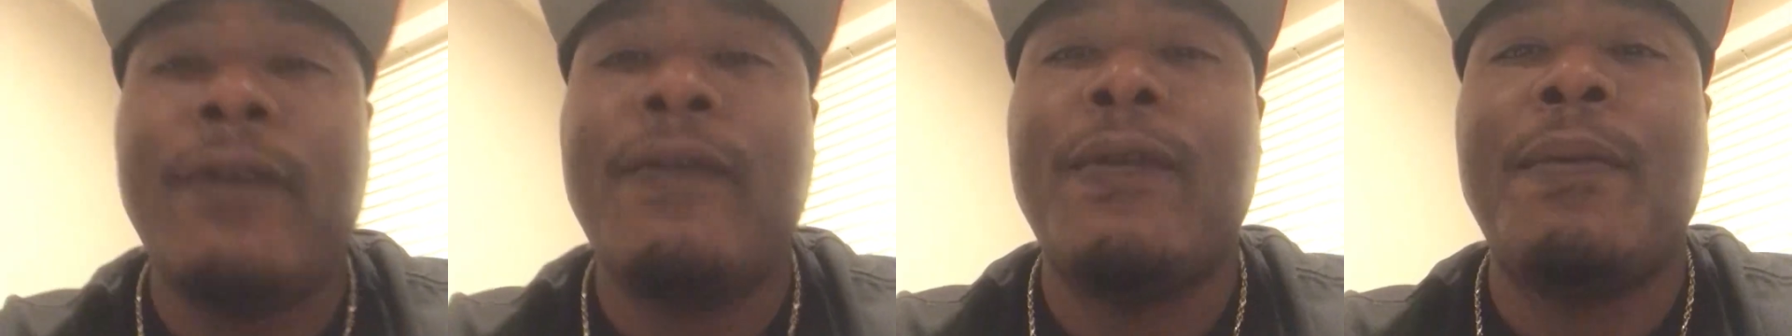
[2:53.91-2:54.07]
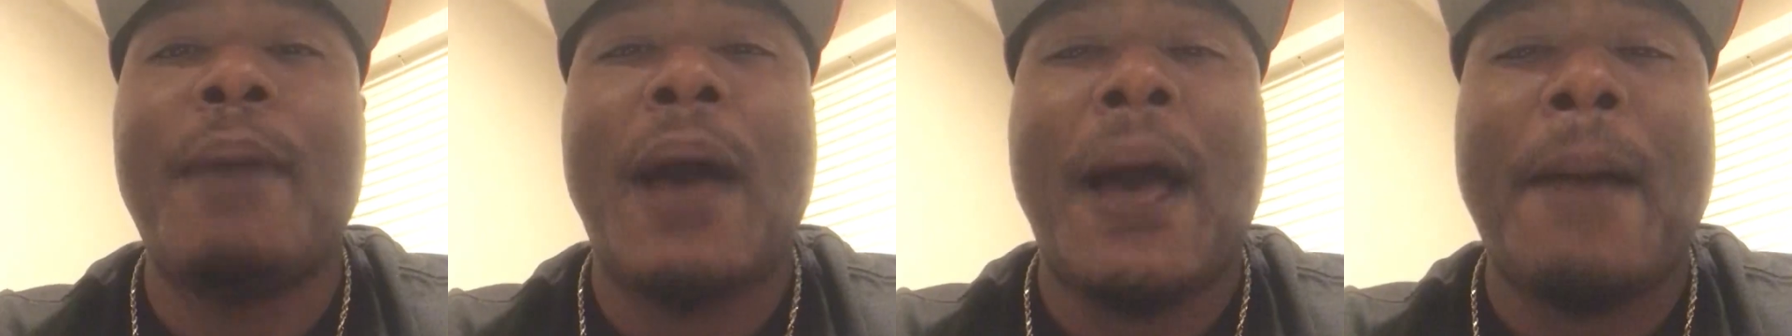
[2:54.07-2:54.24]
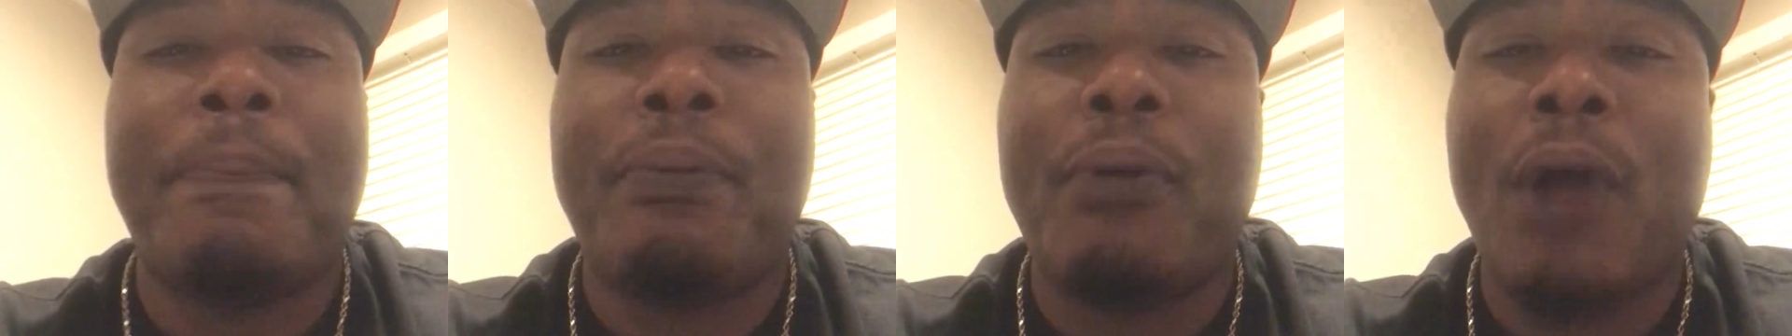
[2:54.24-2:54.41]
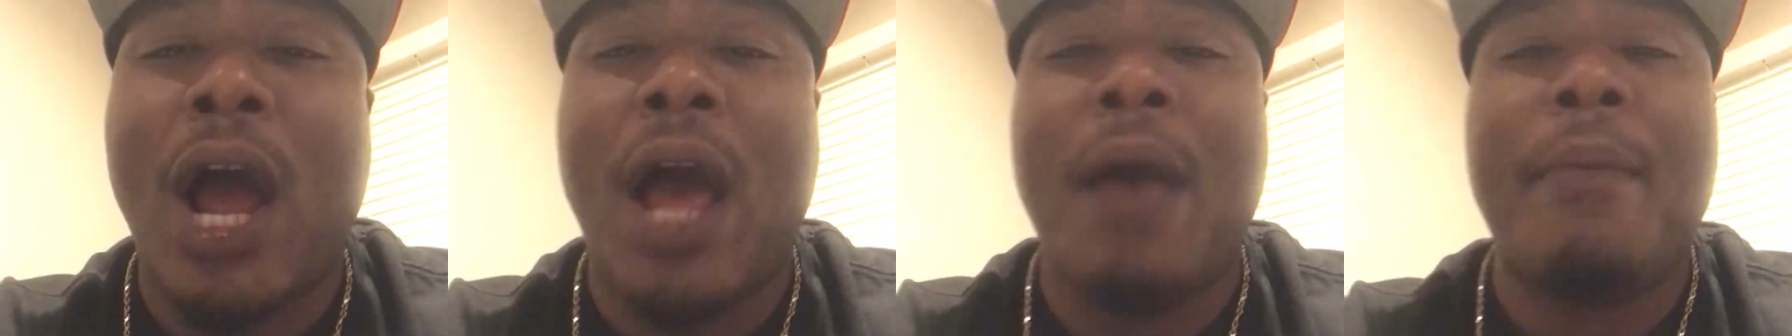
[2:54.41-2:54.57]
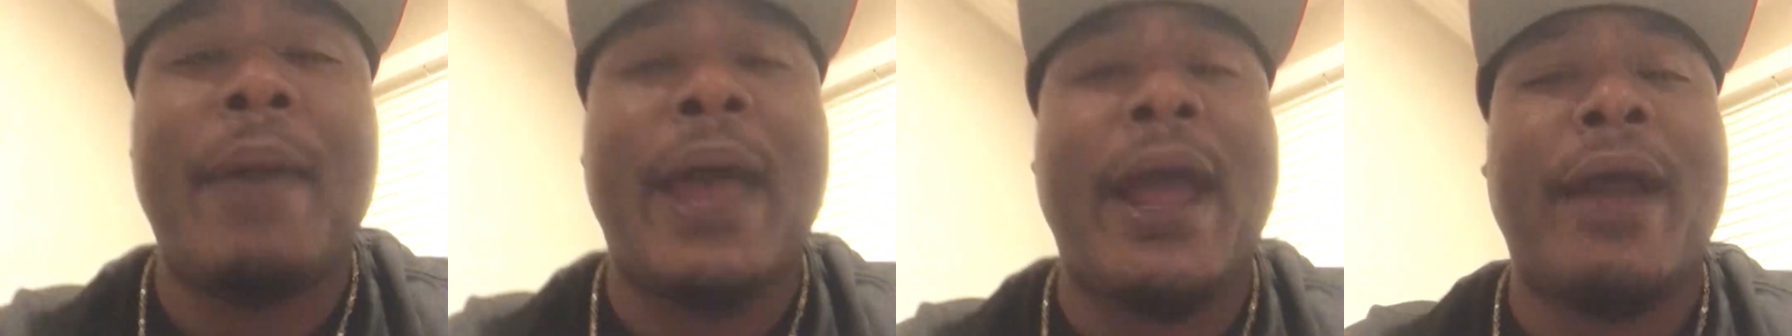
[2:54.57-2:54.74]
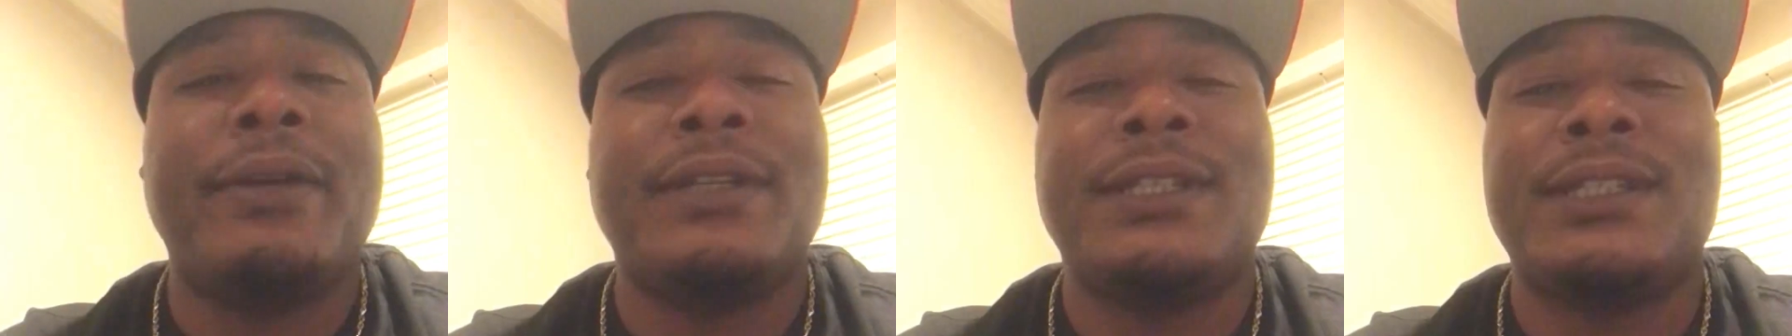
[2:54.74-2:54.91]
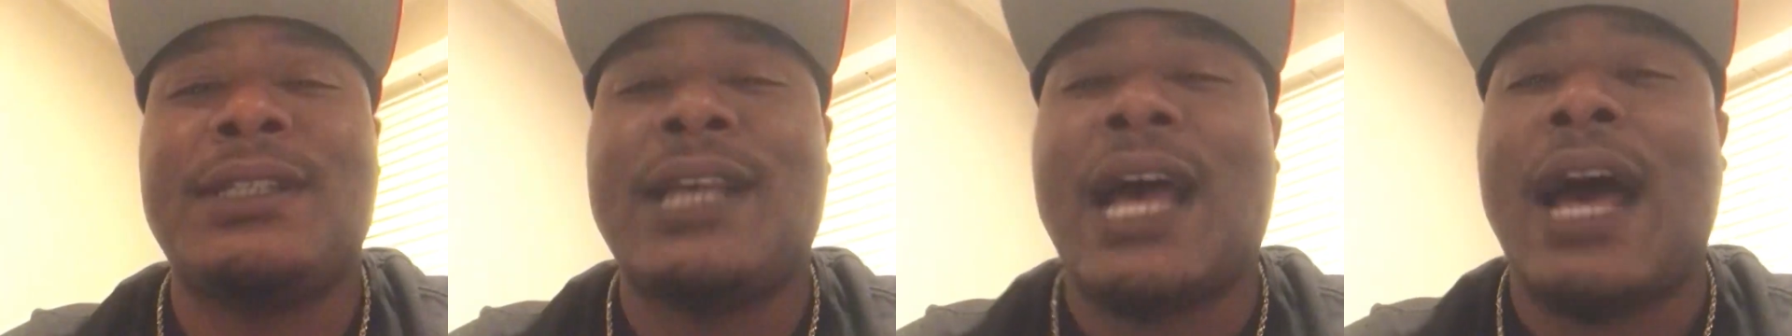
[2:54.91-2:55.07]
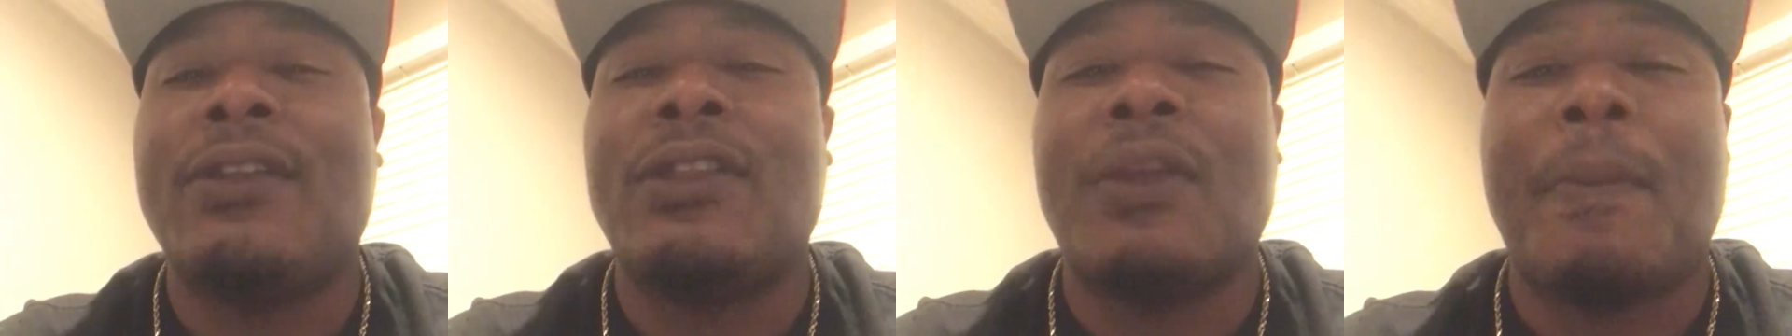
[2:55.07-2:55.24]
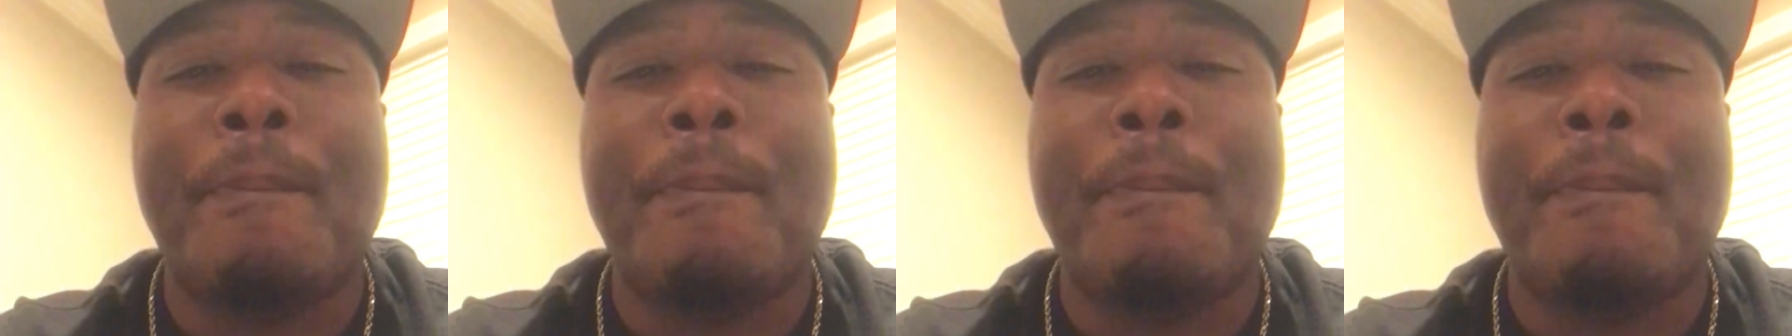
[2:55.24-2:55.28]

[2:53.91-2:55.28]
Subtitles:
about primaries is how the